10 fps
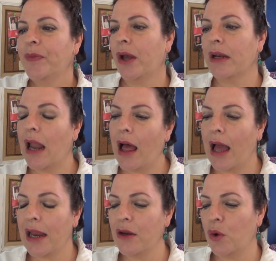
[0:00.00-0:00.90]

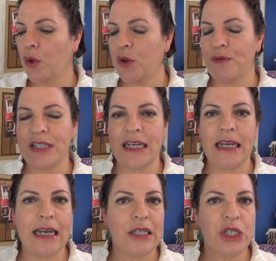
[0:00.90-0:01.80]
online, or you've seen
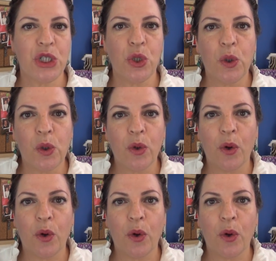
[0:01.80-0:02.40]
it at the store,